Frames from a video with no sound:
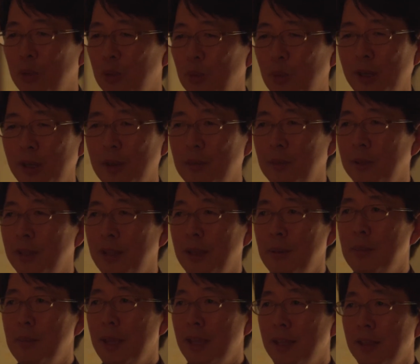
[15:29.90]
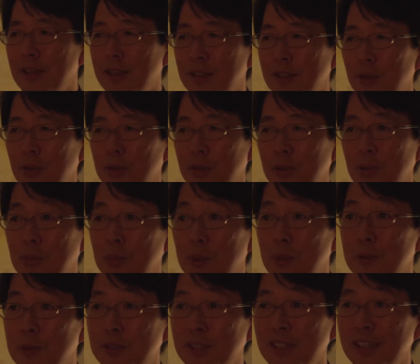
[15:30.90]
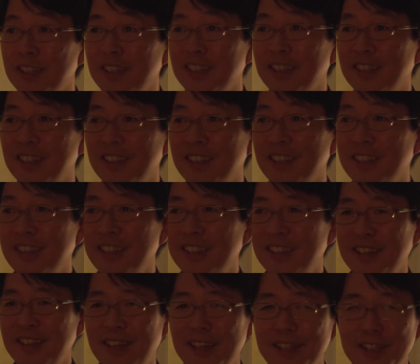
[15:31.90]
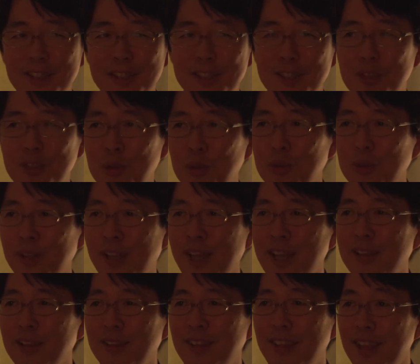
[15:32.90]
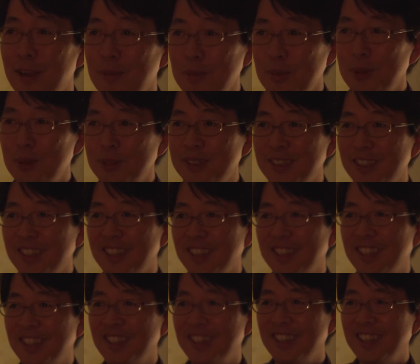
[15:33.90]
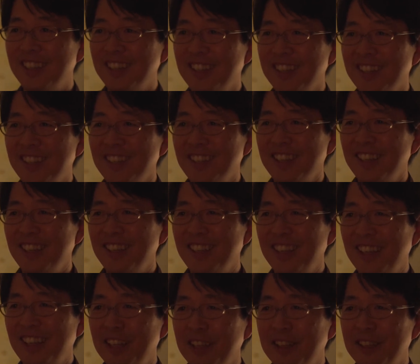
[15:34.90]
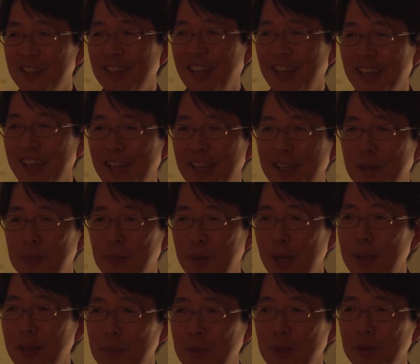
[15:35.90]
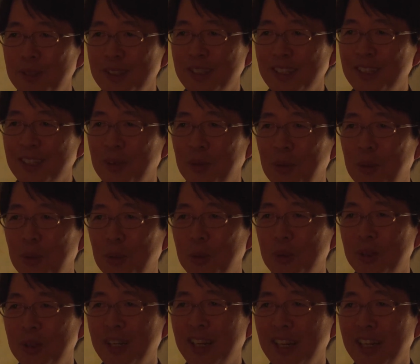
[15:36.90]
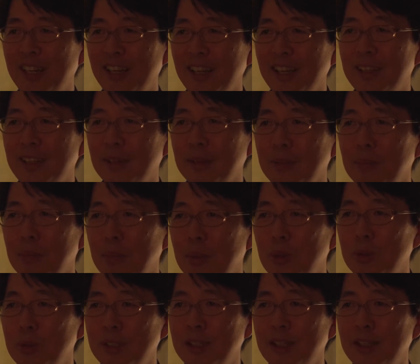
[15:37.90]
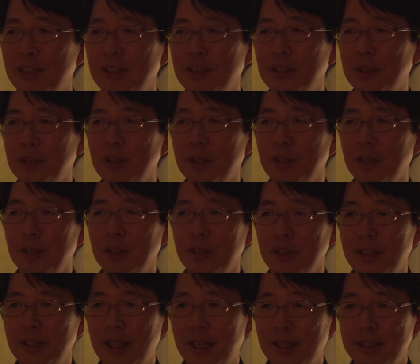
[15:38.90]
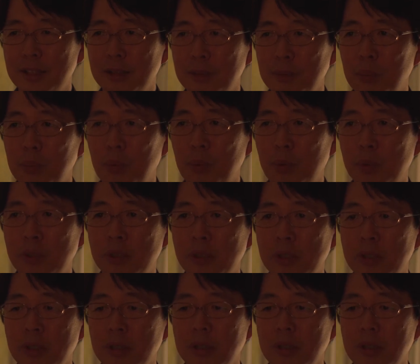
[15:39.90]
whatever they make is also music. I just don't like their music. And I like my music, or I like music that's more